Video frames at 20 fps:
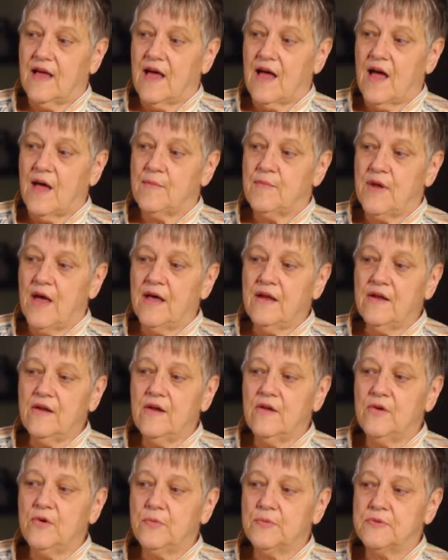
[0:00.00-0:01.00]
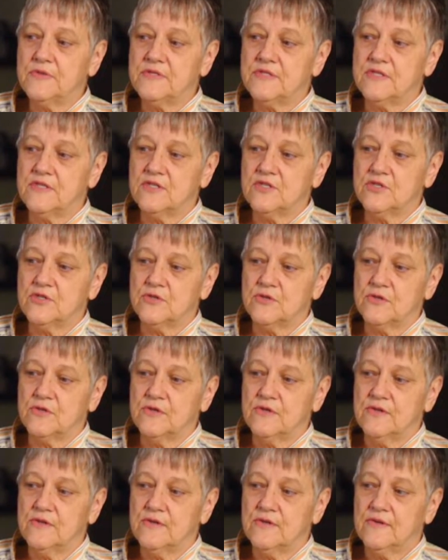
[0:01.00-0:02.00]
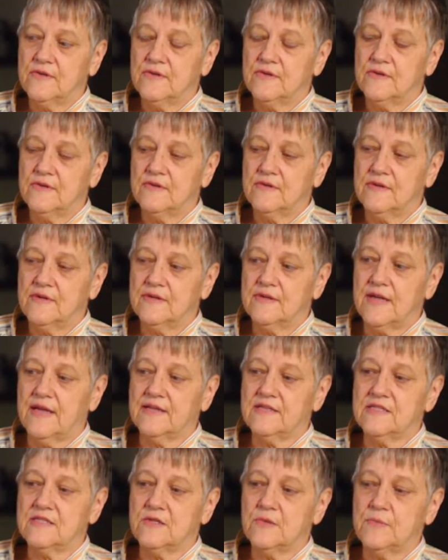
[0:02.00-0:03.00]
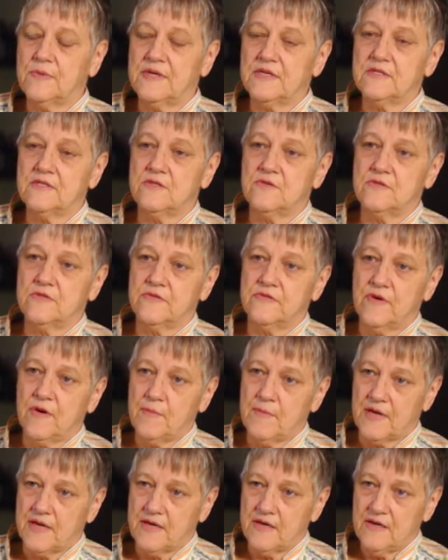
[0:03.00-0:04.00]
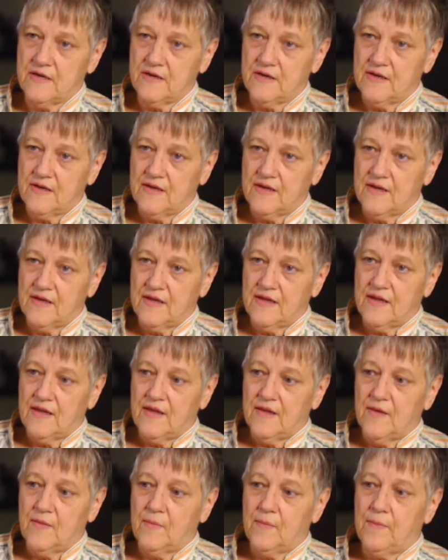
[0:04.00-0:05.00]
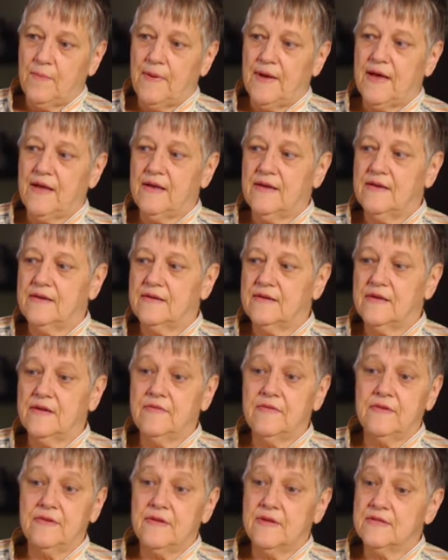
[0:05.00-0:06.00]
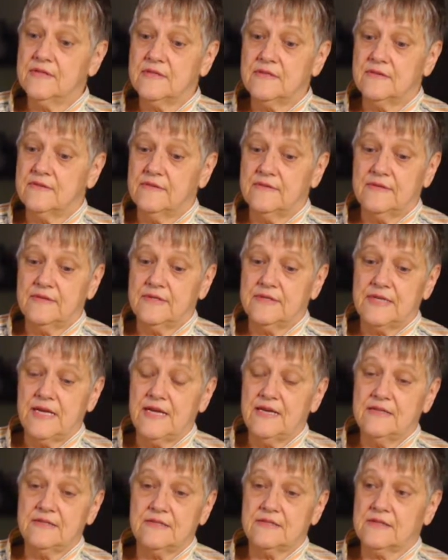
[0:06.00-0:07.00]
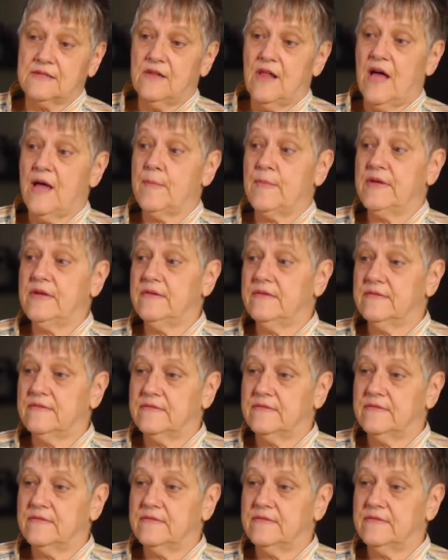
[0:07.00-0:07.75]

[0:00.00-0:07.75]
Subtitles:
I'm not 100% sure that that's the best use of our money. But given today's climate,